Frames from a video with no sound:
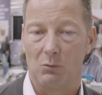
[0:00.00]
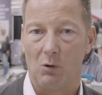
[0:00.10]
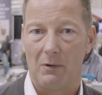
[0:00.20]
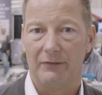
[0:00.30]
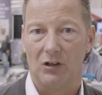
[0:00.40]
But
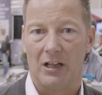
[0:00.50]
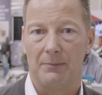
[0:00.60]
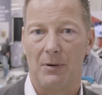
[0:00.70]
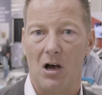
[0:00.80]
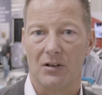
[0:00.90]
what we've done in
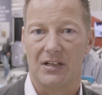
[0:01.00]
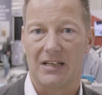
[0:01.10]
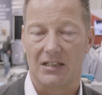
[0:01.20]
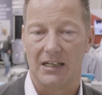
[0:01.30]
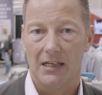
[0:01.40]
the past
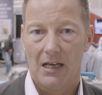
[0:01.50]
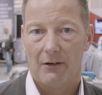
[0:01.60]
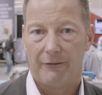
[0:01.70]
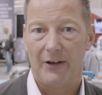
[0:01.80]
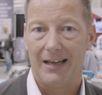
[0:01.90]
is actually
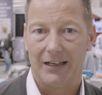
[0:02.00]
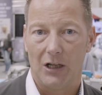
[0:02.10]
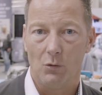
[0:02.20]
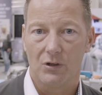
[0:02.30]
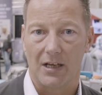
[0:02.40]
fit a
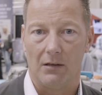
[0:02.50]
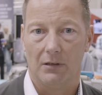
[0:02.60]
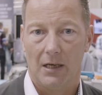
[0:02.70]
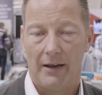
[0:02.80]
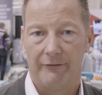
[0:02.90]
load
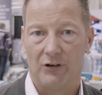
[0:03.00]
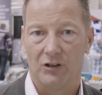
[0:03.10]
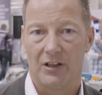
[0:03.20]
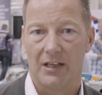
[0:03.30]
cell in front